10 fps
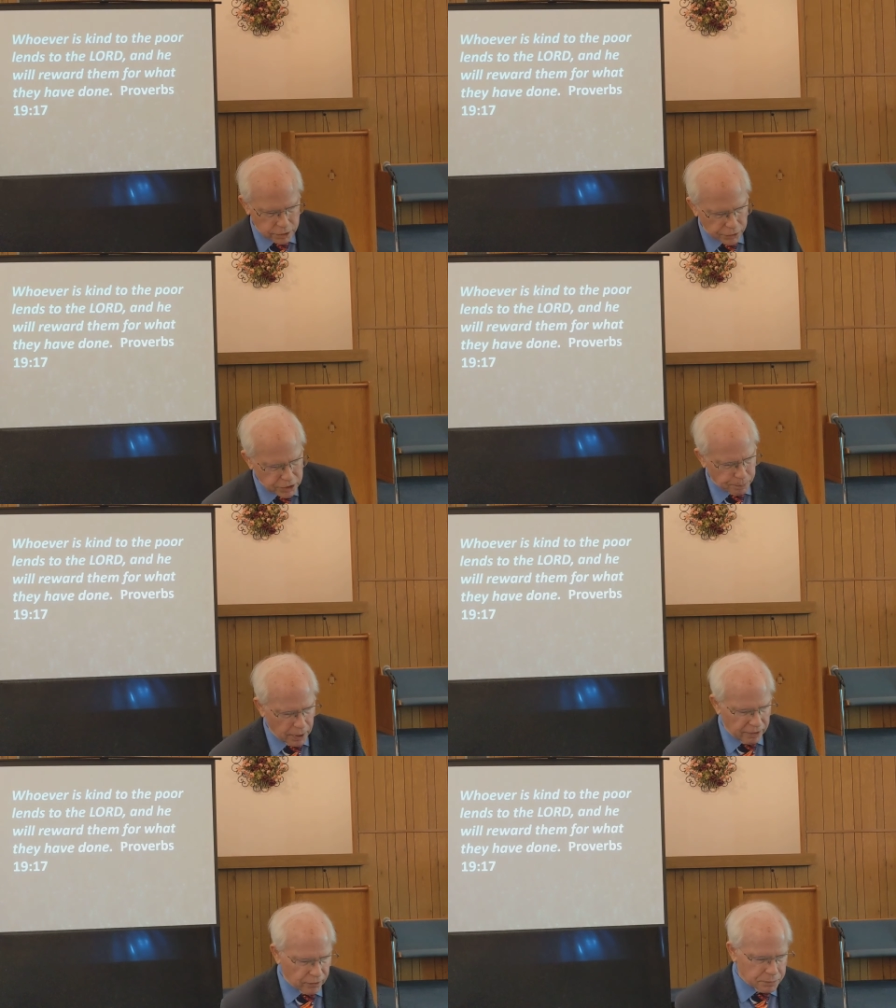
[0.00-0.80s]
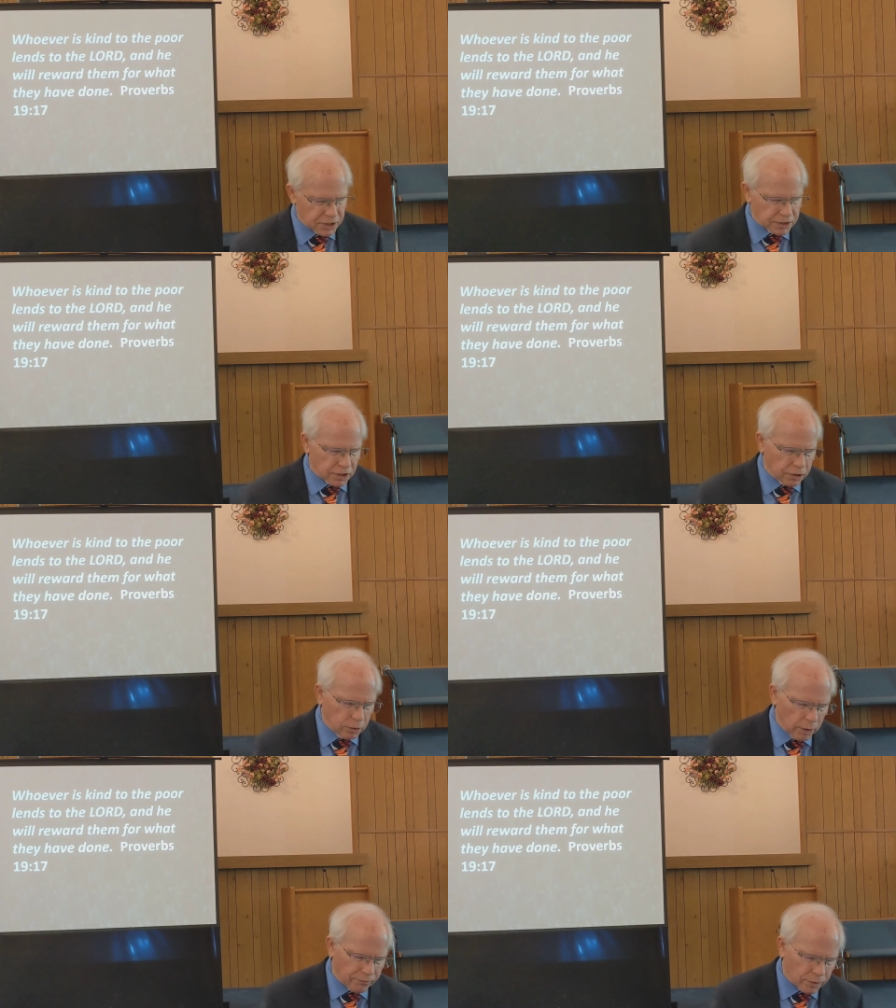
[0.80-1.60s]
So this proverb says that
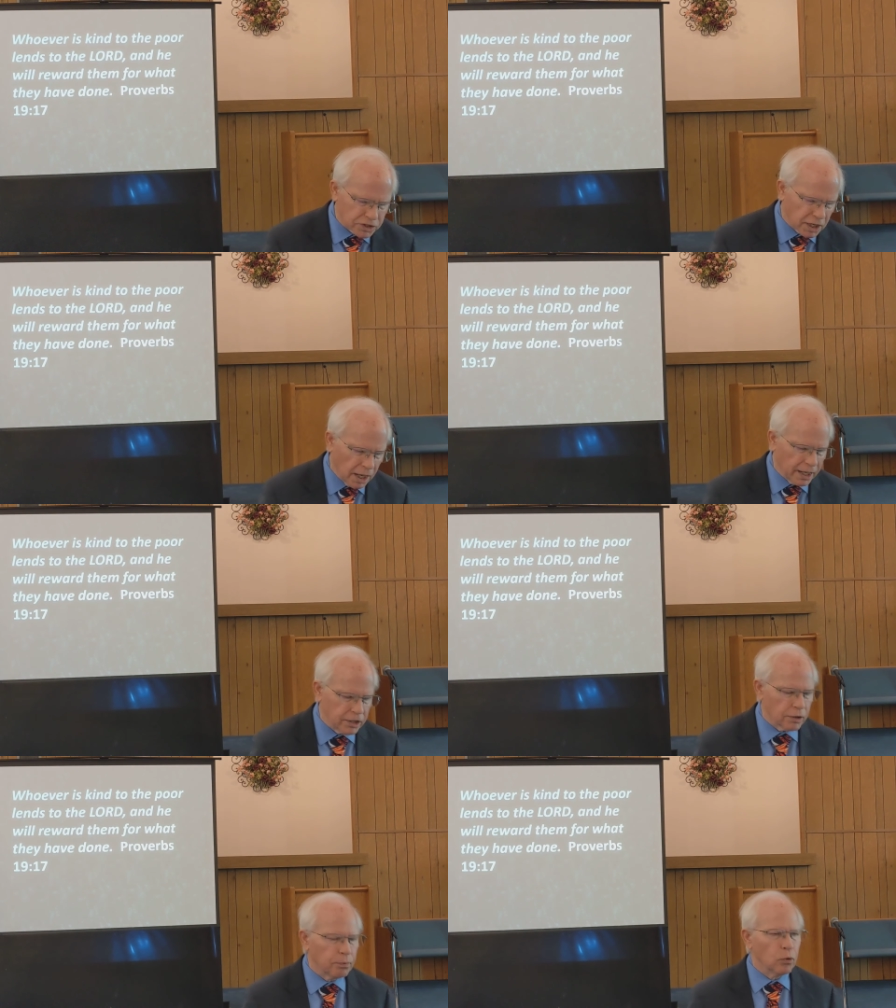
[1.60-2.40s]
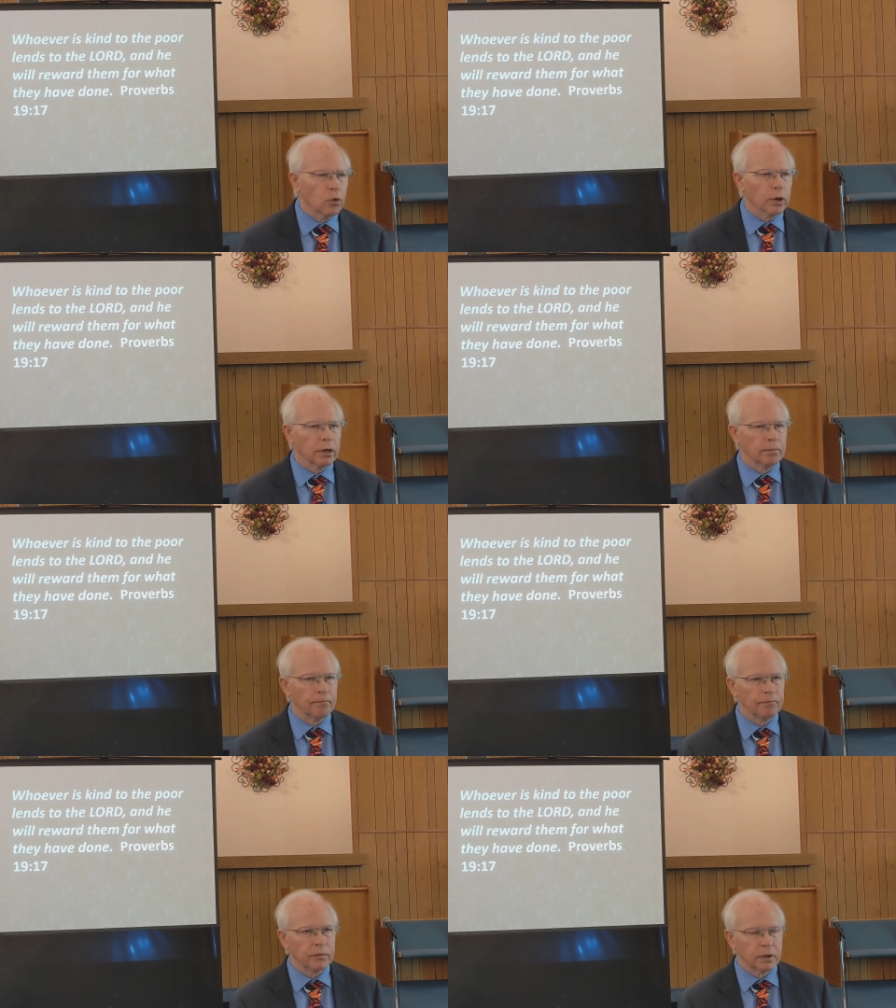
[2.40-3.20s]
whoever is kind to the
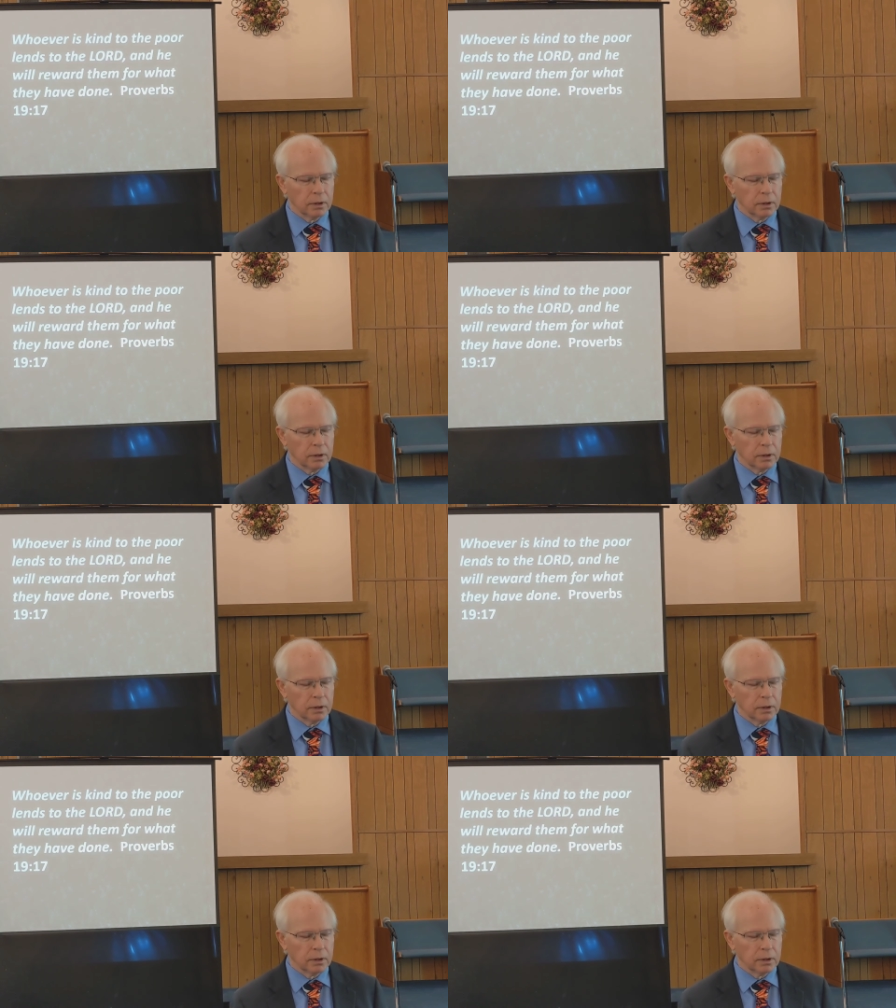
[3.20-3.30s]
poor